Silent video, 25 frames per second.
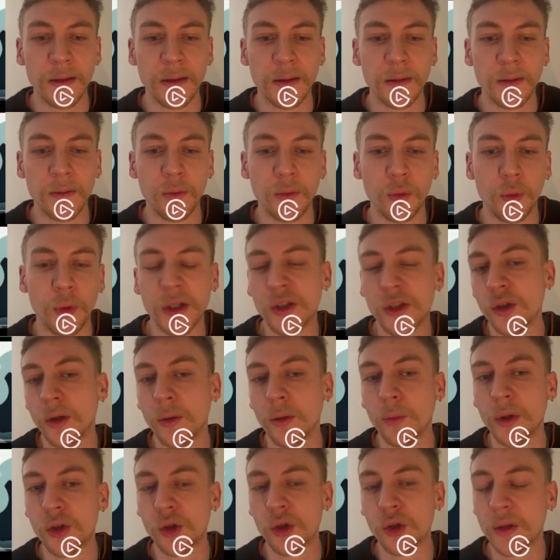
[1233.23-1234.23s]

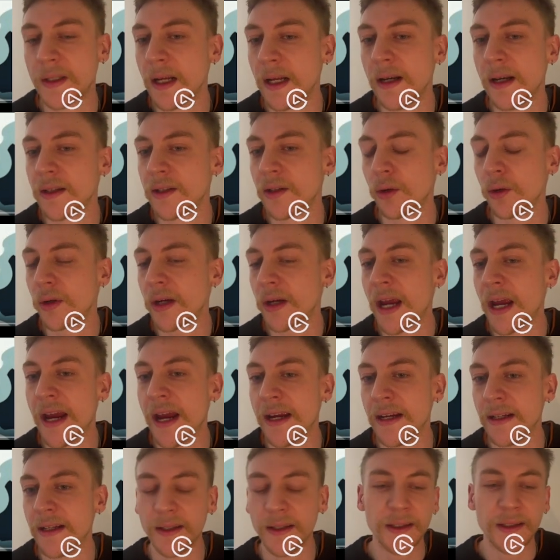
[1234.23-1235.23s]
which still is okay.
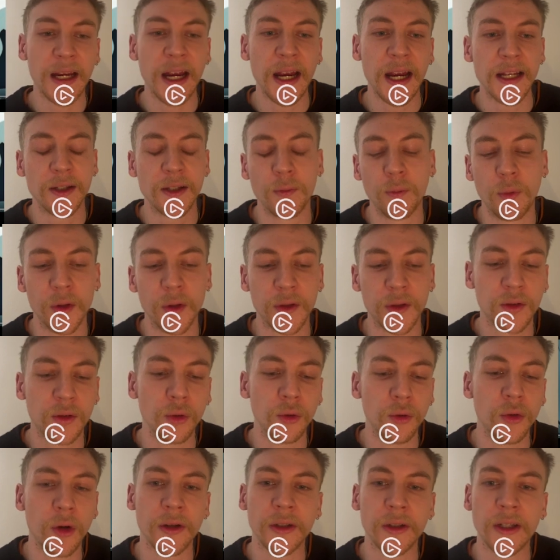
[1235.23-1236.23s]
In this case, it was
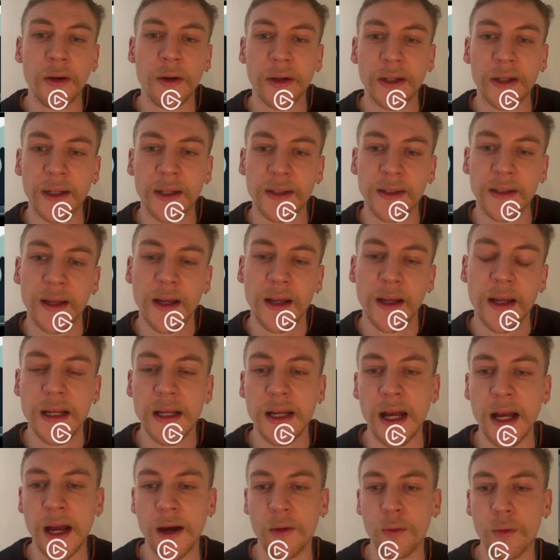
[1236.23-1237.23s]
two non-characters,
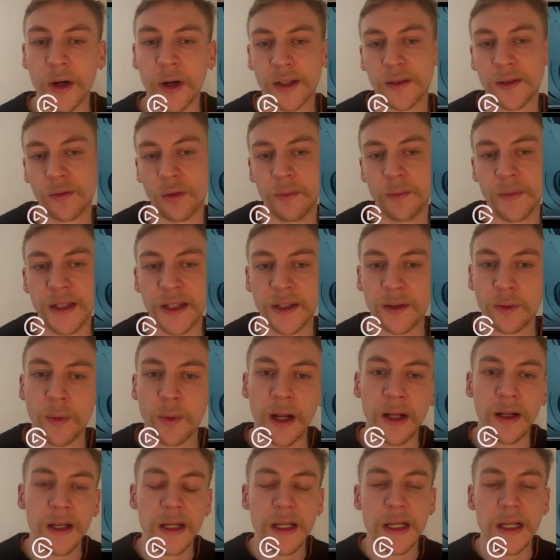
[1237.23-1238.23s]
works for me as
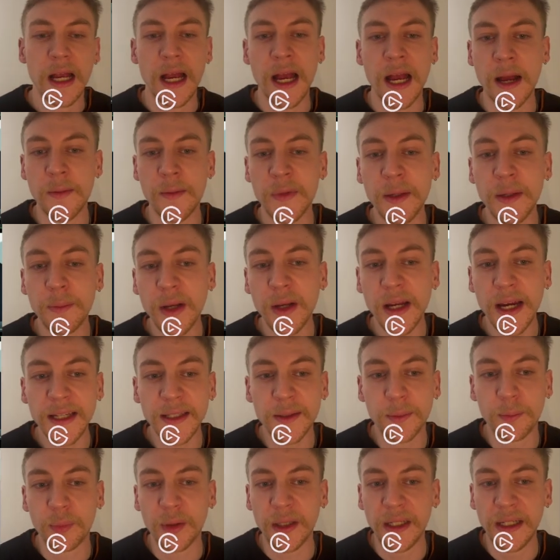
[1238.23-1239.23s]
well. He plays
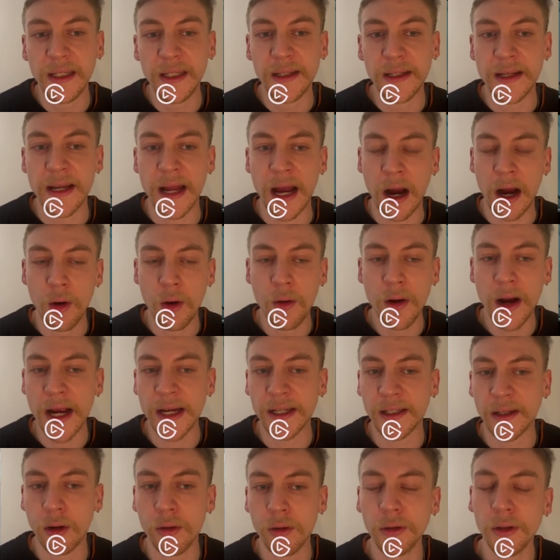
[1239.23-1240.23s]
Pete now. I
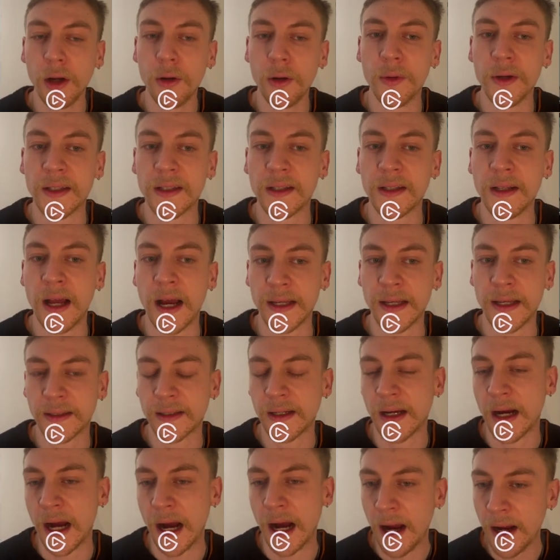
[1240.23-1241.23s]
don't know his last
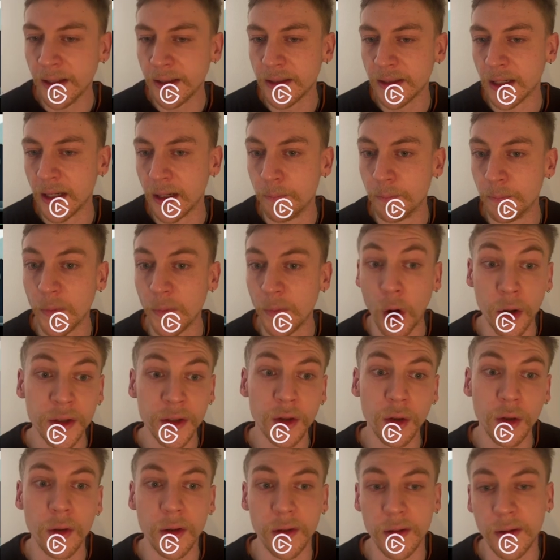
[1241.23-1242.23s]
card.
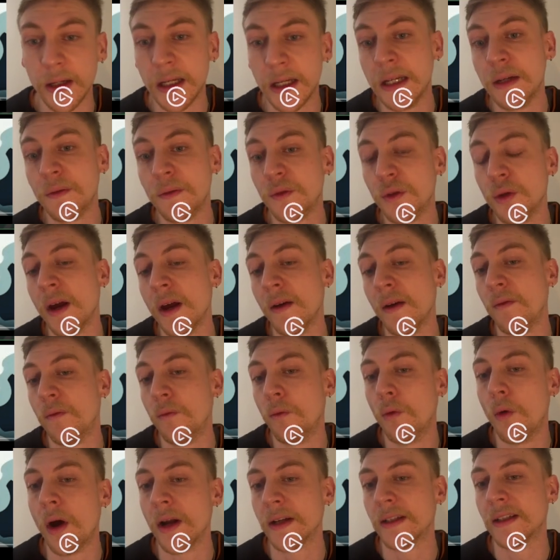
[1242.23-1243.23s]
Also, if you have
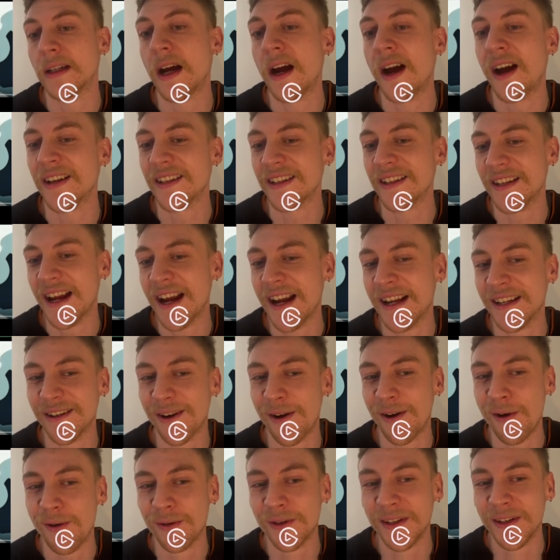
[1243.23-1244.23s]
one card in hand
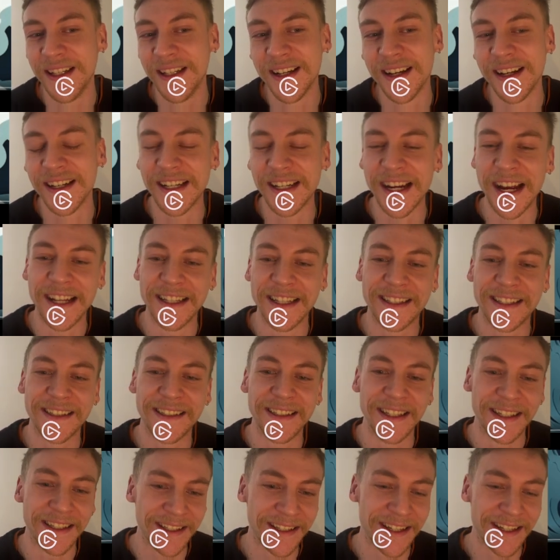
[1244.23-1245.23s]
only against
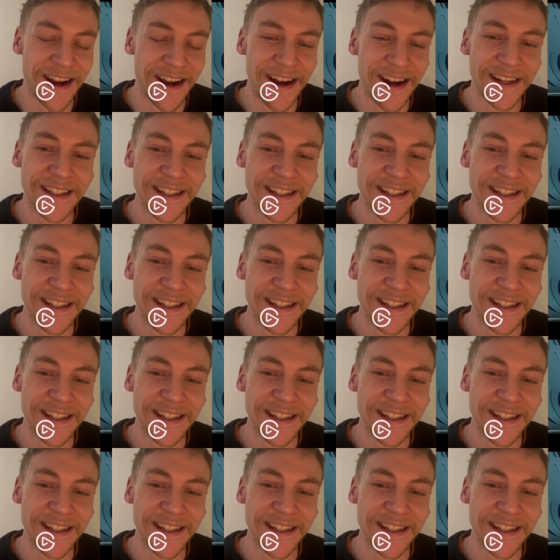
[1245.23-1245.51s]
this card,